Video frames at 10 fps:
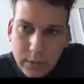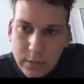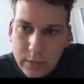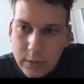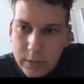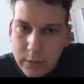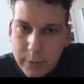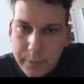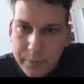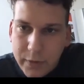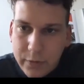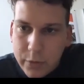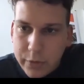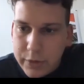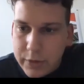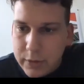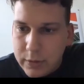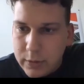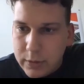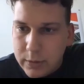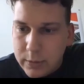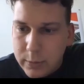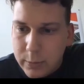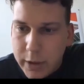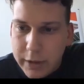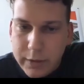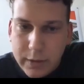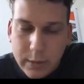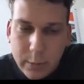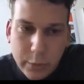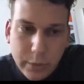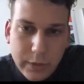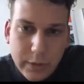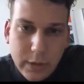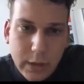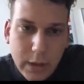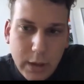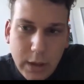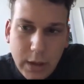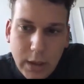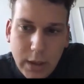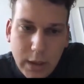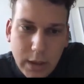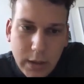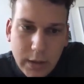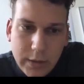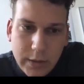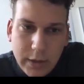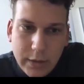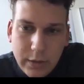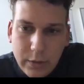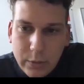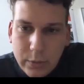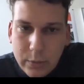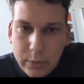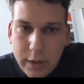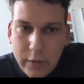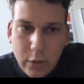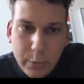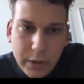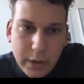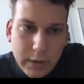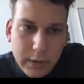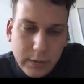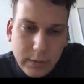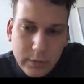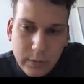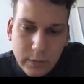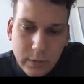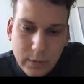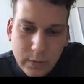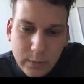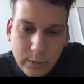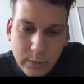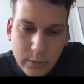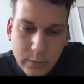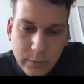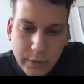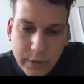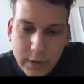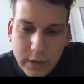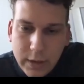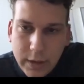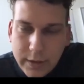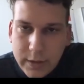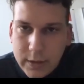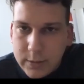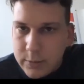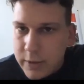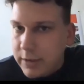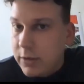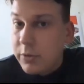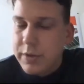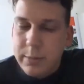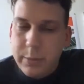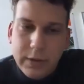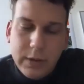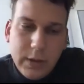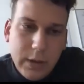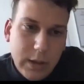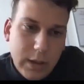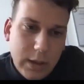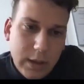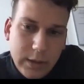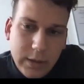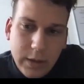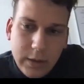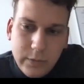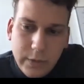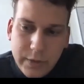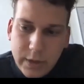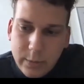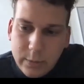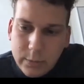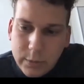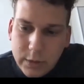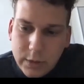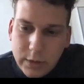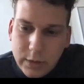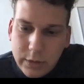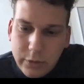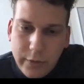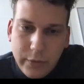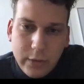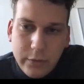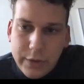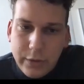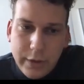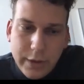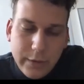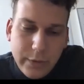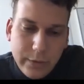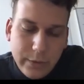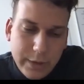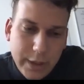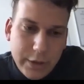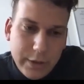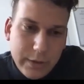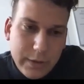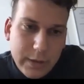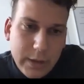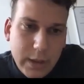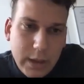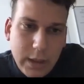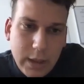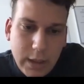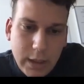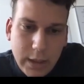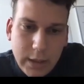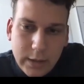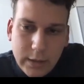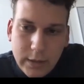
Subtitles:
the worst marks and points, and started to developing it firstly as a concept, and then with some graphical visualizations, and